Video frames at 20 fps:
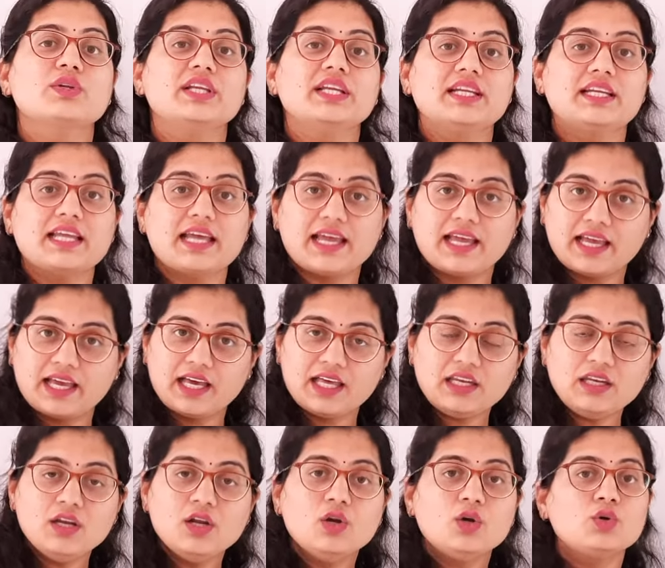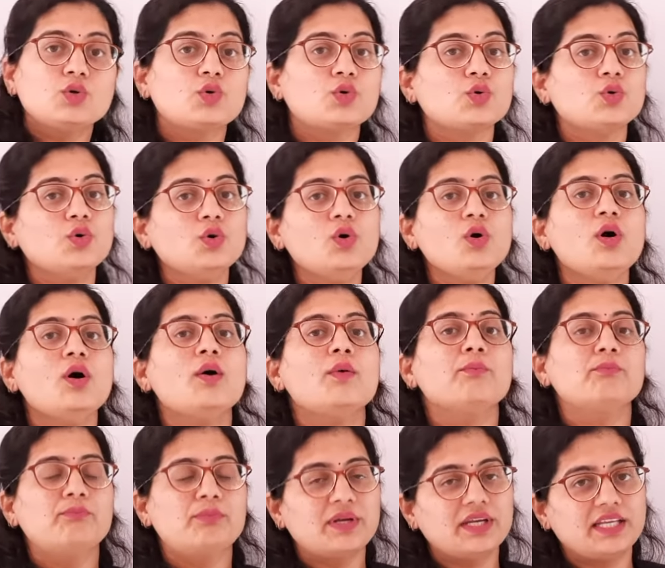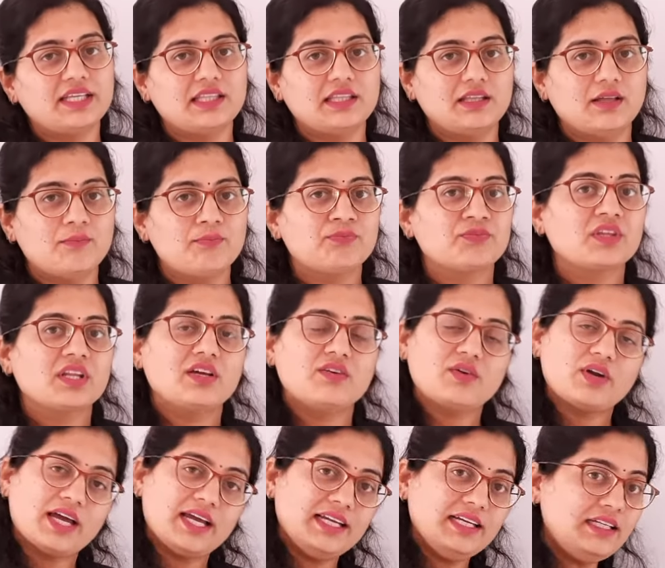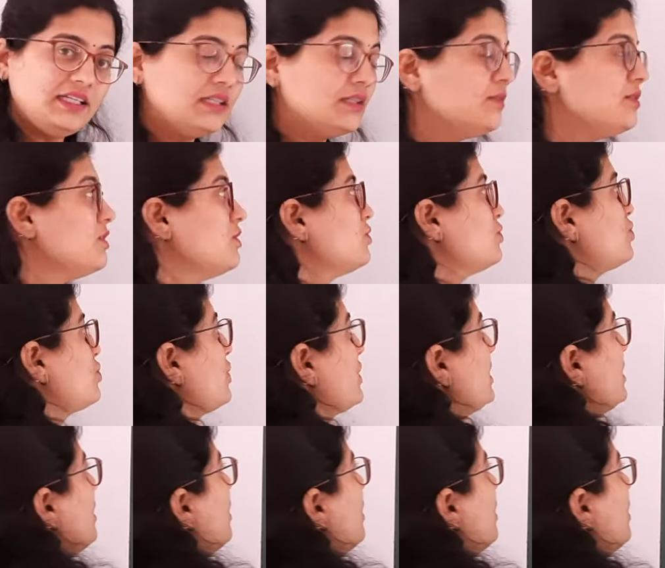need air to breathe. Right? So here